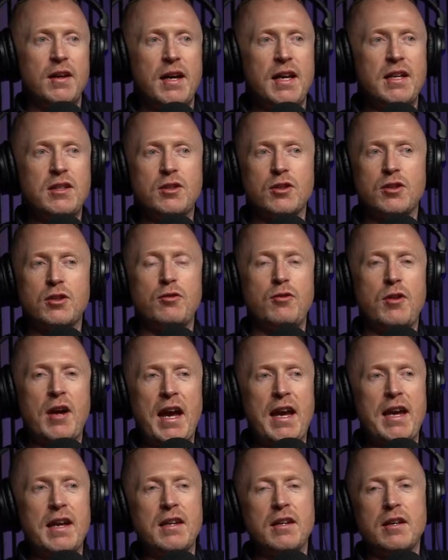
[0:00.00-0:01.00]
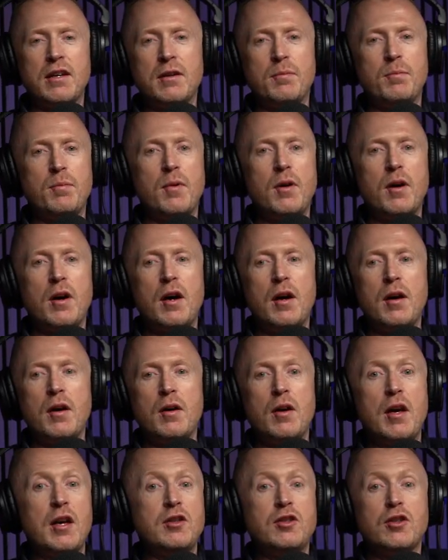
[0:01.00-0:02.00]
It's just creating a,
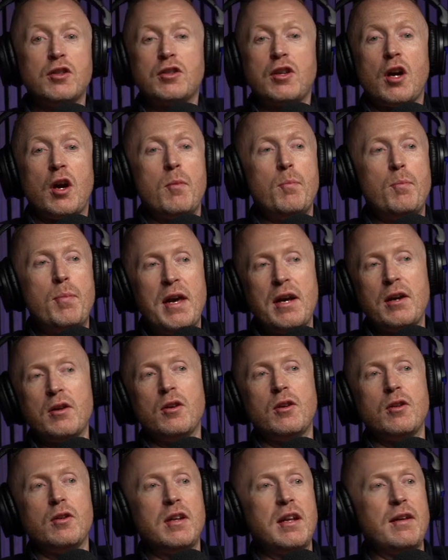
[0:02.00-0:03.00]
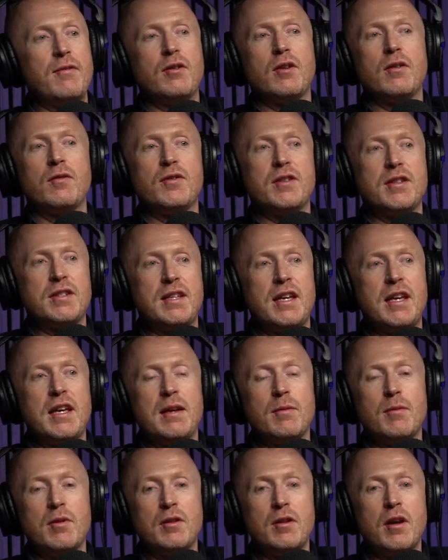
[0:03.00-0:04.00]
it's just going big on living off the
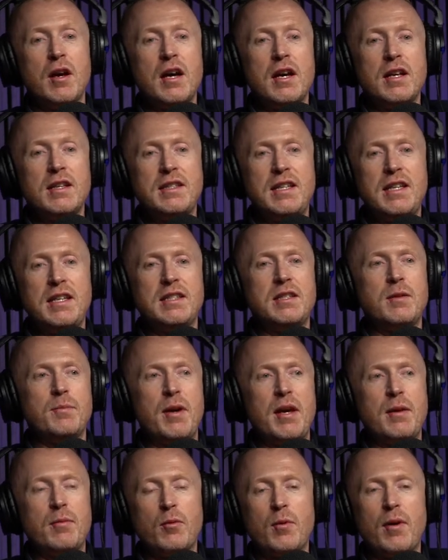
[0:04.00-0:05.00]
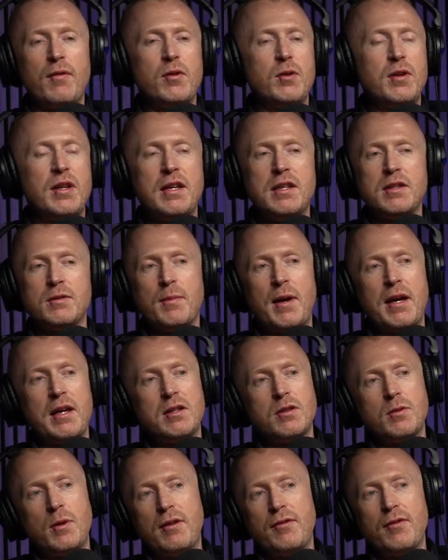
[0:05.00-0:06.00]
steam and teaching people whether you need to make
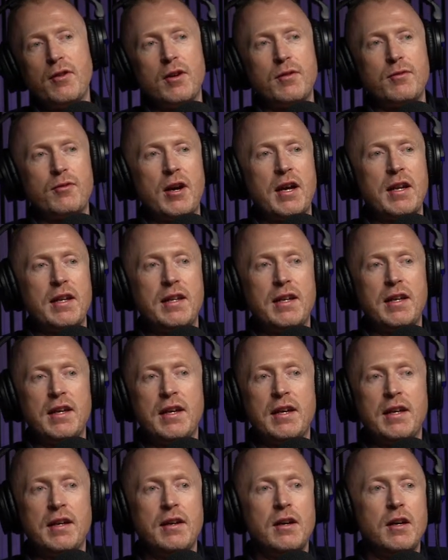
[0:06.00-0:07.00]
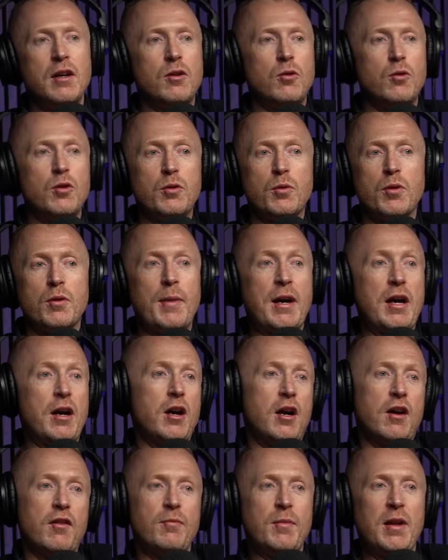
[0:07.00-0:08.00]
25 grand a year or you want to make
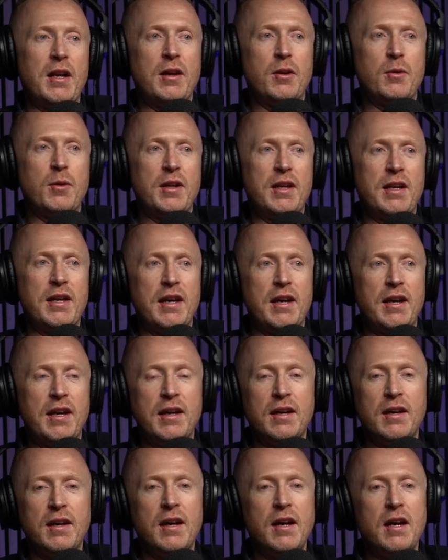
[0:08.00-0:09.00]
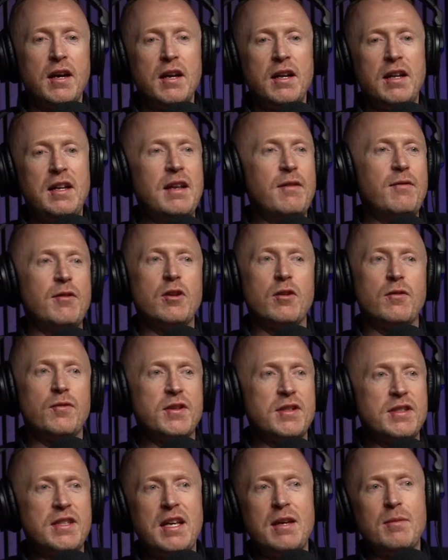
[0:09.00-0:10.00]
half a million quid a year, living off
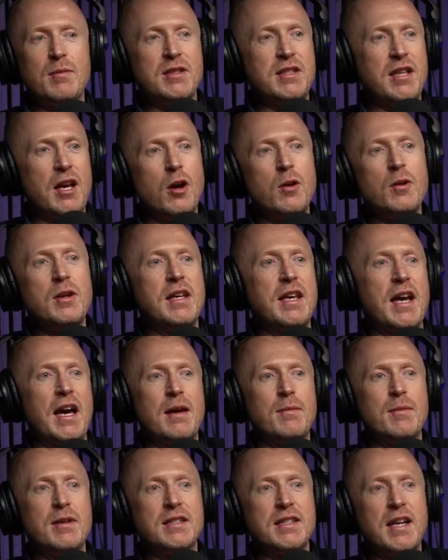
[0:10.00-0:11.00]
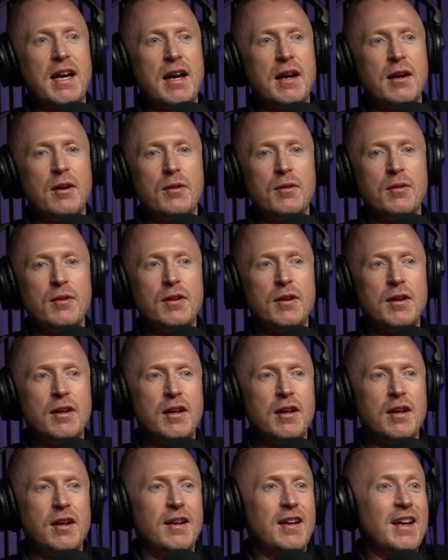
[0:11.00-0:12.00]
the steam is the only game in town
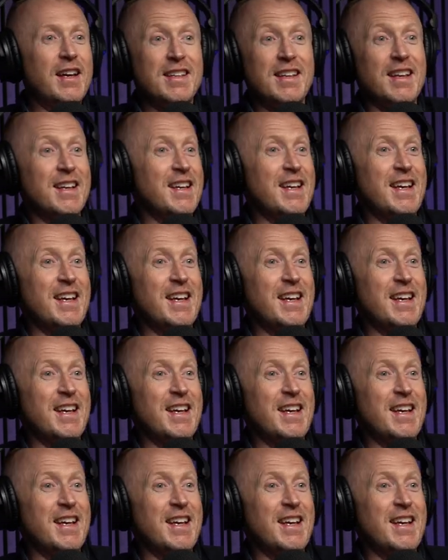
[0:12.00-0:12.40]
uh, uh,